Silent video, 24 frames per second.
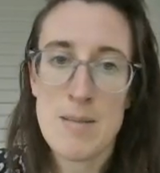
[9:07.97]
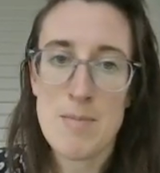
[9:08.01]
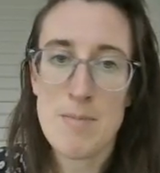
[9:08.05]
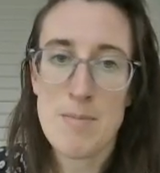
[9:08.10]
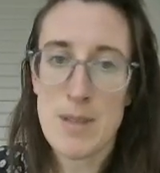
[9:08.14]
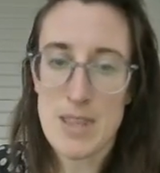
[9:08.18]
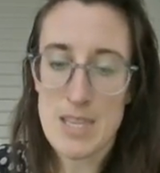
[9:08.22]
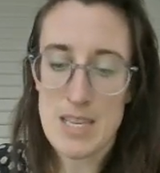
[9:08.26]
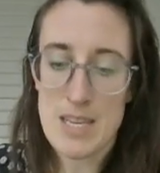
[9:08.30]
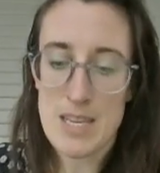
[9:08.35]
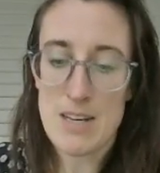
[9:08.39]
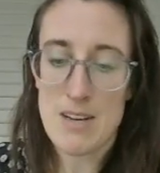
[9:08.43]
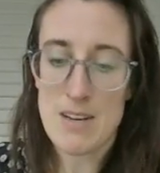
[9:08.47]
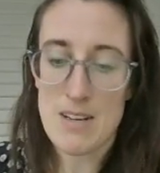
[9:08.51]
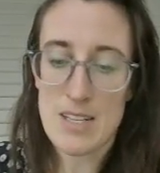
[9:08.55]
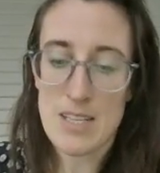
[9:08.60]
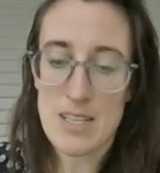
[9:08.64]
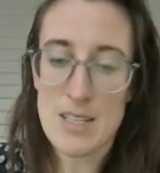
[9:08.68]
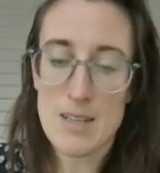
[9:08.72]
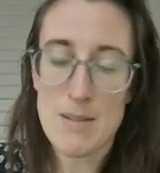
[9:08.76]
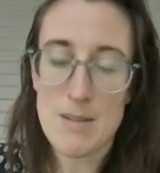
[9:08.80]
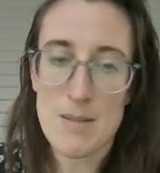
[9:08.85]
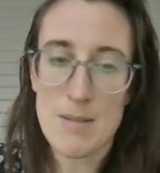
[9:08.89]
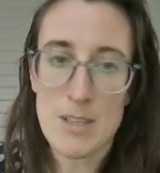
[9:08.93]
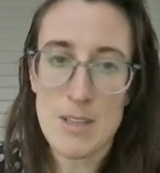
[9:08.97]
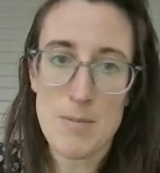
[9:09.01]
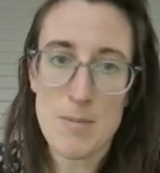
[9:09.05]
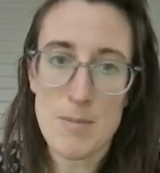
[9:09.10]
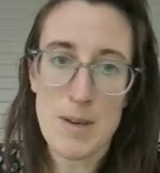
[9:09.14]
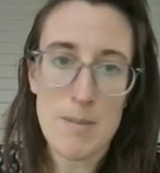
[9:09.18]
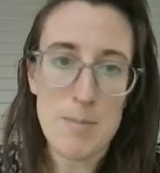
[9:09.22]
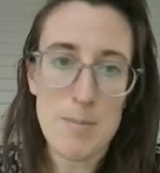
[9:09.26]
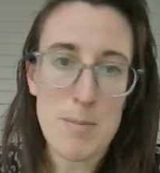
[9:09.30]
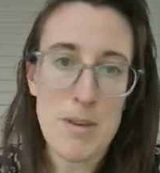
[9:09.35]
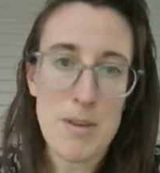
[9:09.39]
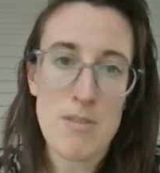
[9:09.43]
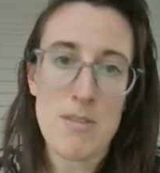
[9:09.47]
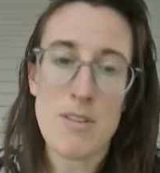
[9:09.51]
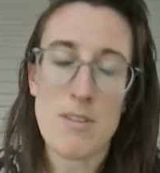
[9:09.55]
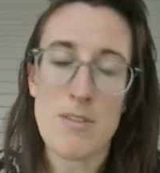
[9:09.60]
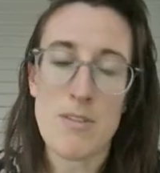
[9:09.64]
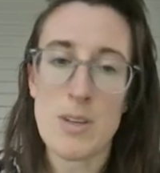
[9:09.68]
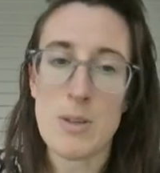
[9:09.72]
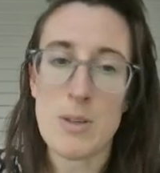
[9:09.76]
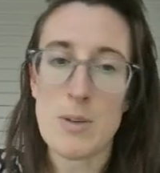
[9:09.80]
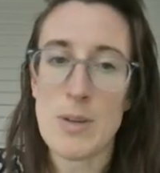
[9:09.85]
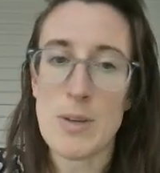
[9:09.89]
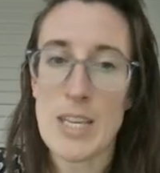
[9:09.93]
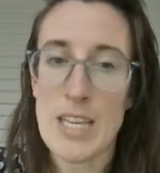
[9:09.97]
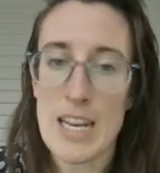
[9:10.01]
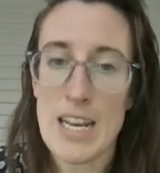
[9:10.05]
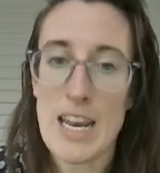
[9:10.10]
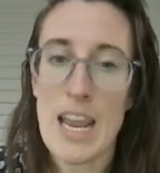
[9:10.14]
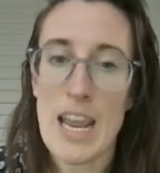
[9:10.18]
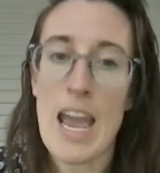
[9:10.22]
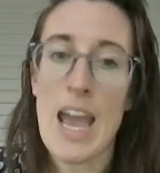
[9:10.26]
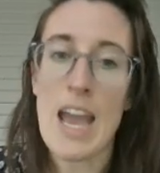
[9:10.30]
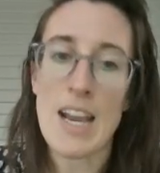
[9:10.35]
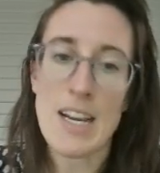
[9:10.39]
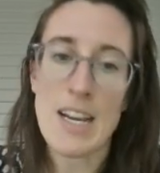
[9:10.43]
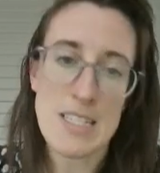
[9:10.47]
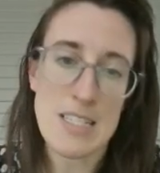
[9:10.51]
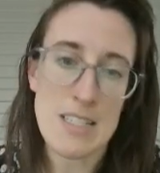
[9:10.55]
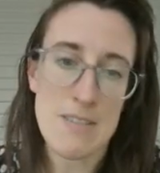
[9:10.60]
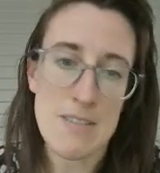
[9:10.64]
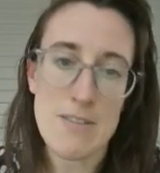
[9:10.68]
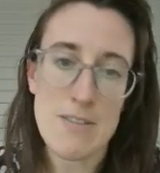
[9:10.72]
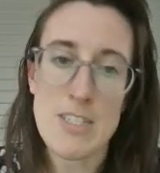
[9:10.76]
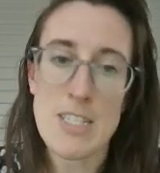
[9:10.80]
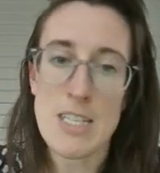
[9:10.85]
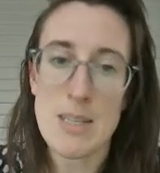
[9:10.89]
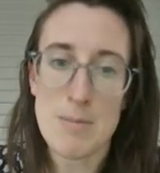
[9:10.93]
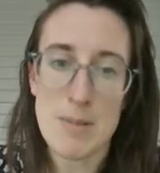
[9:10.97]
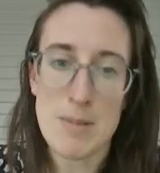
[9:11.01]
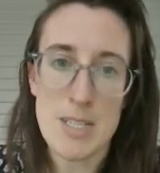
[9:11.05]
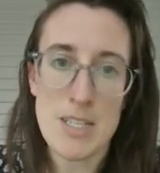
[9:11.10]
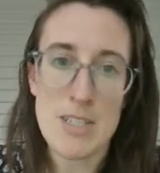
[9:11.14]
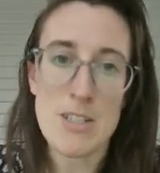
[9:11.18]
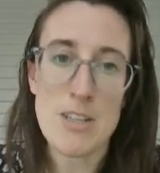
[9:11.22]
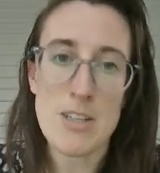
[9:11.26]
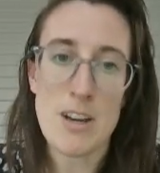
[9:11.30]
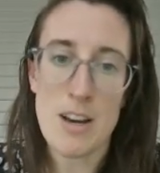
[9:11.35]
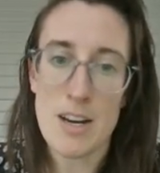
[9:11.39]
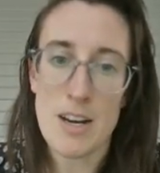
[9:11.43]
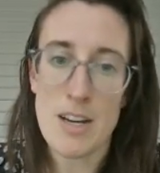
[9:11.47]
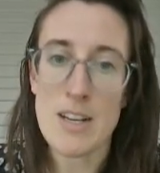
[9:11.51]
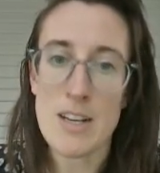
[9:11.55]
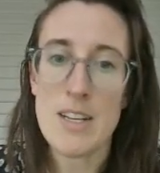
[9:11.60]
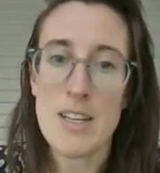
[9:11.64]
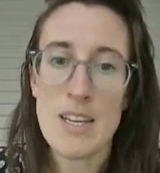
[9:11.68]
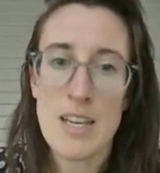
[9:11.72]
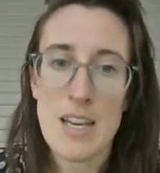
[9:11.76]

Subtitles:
But then on here, you might be reviewing an active TB chart,